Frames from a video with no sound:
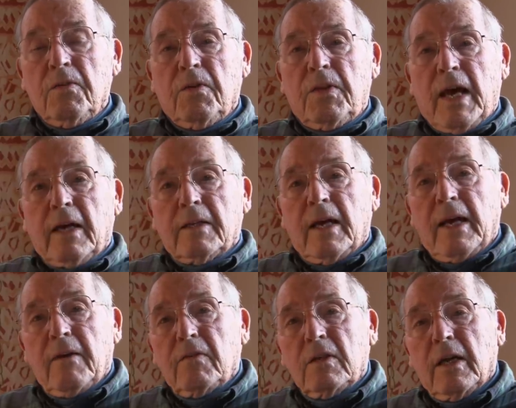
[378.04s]
That
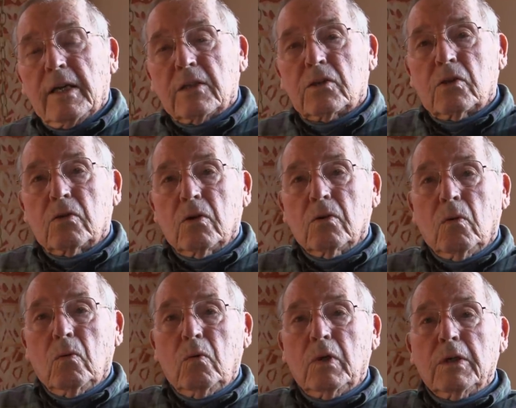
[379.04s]
avalanche
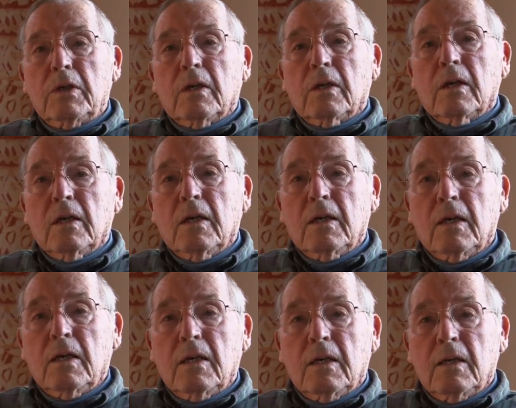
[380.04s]
would
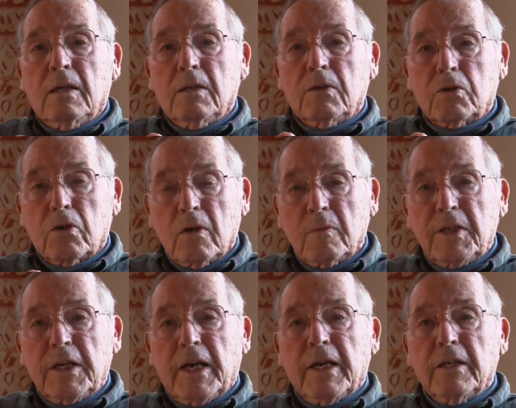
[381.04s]

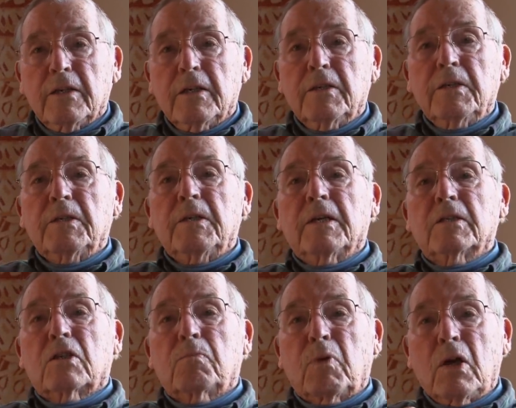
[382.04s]
terminate in an
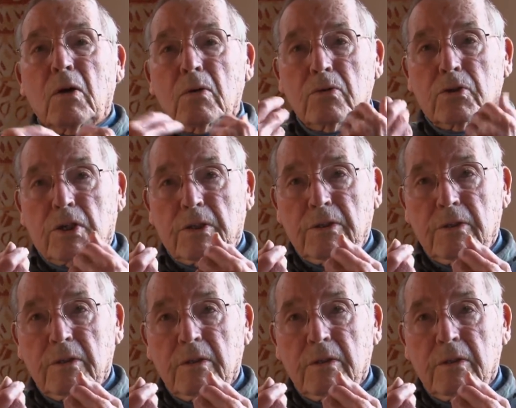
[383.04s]
explosion,